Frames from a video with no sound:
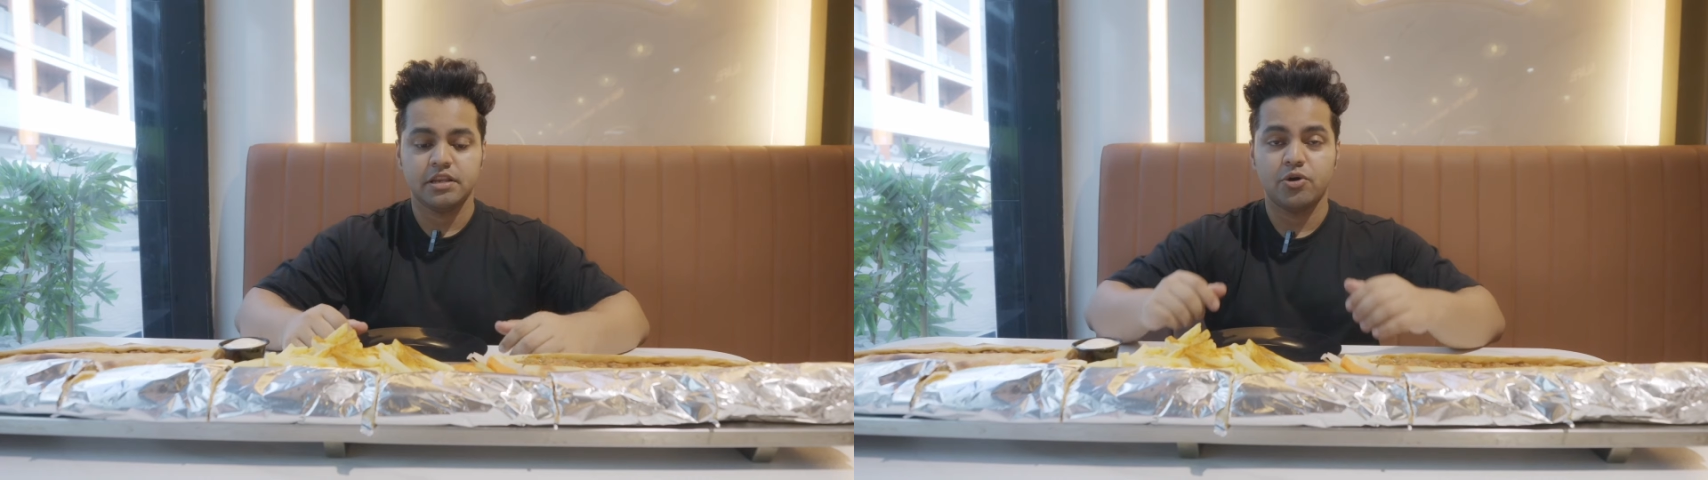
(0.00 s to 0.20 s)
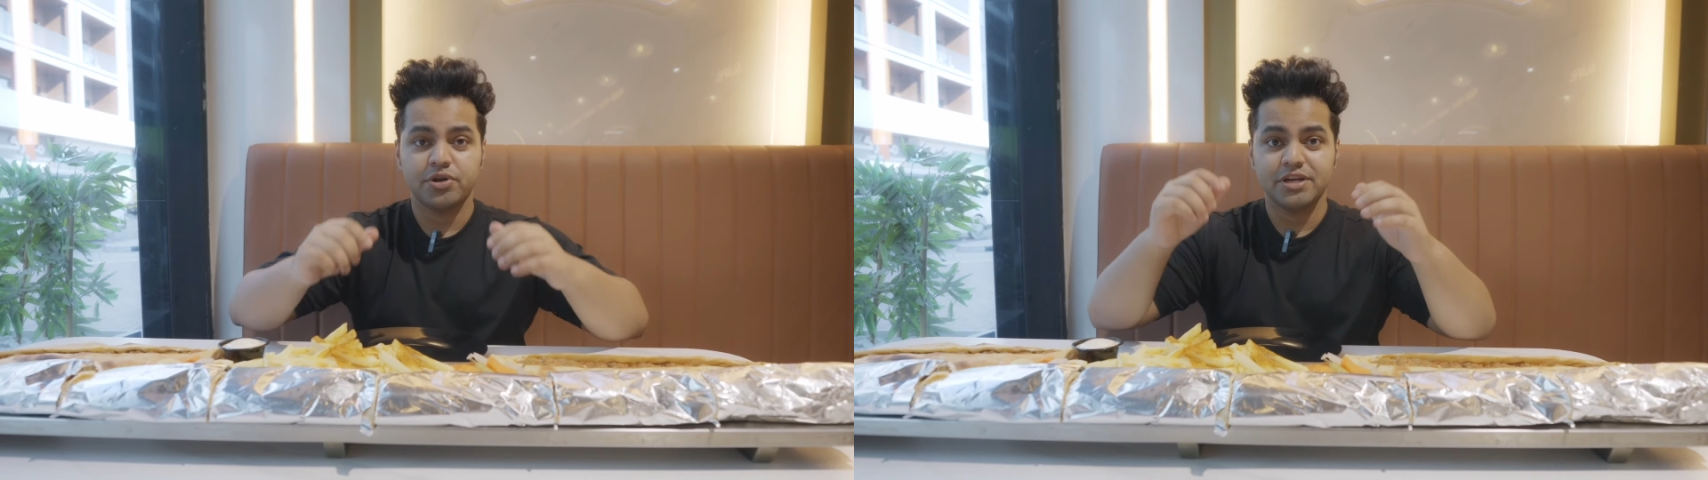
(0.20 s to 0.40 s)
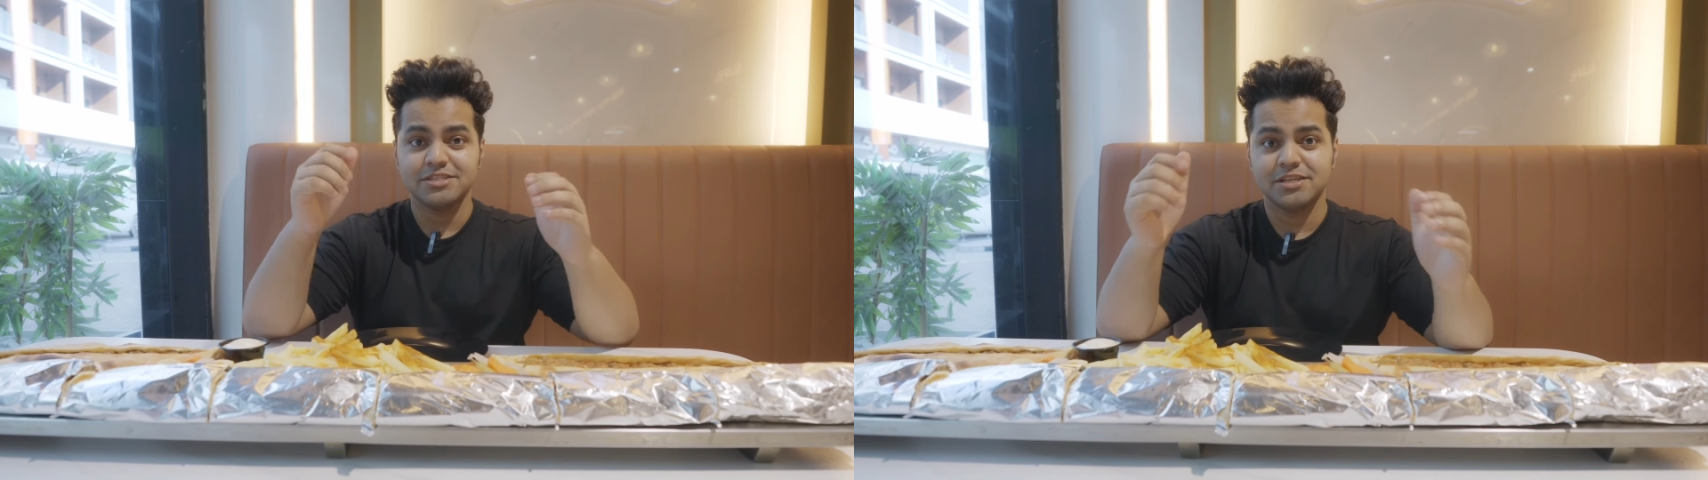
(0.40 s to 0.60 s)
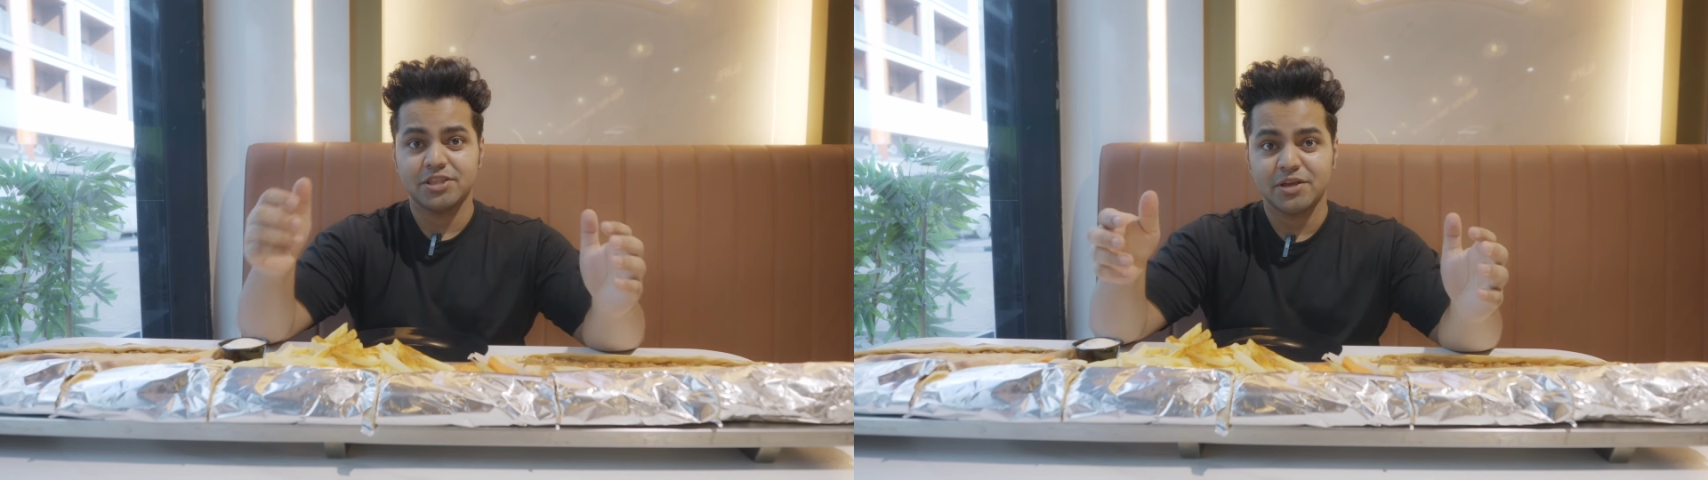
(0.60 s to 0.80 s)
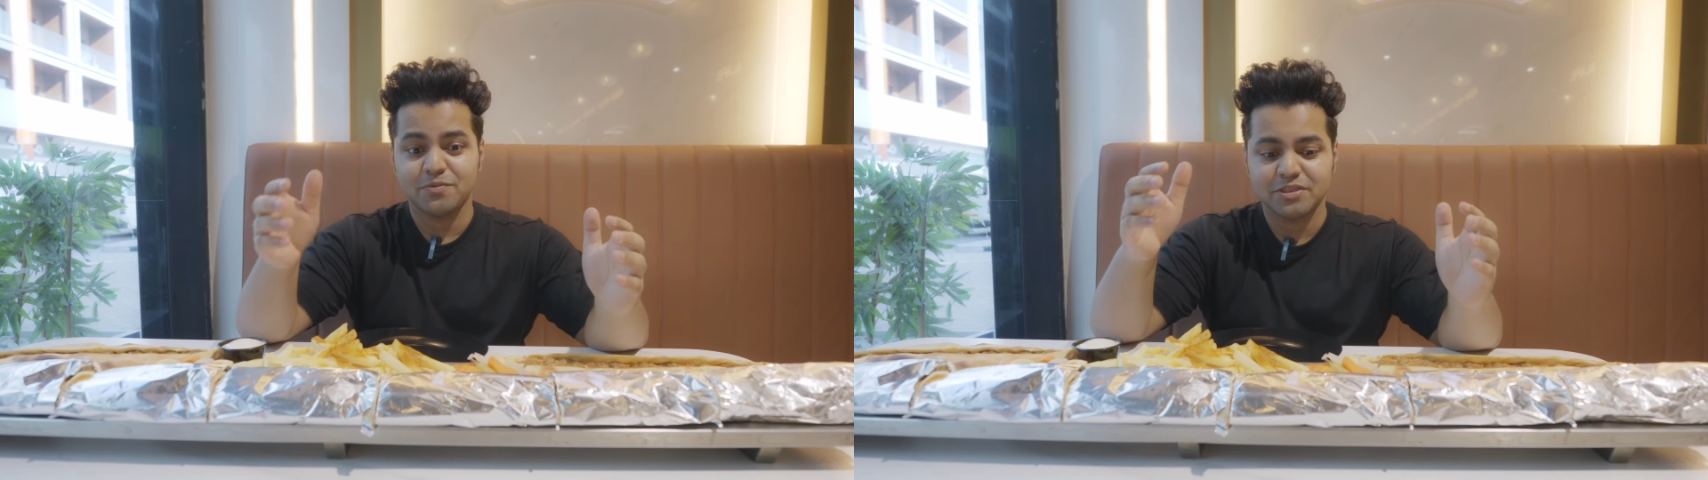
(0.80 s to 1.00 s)
Now here's the
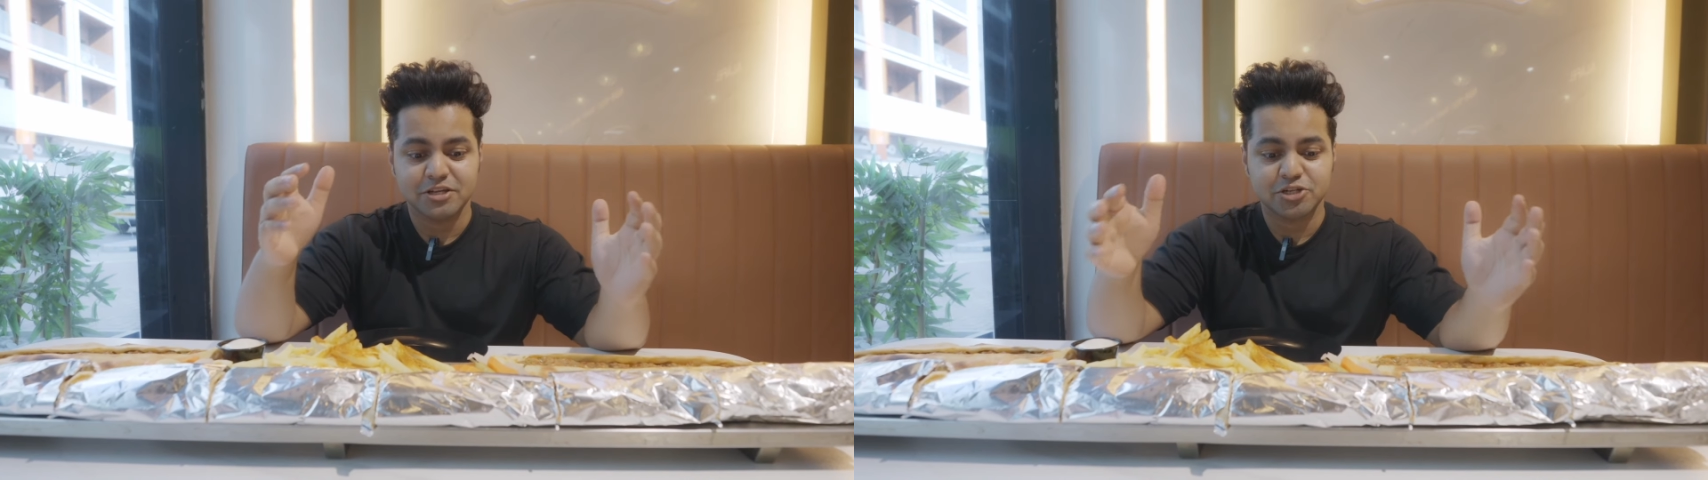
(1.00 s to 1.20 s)
thing with the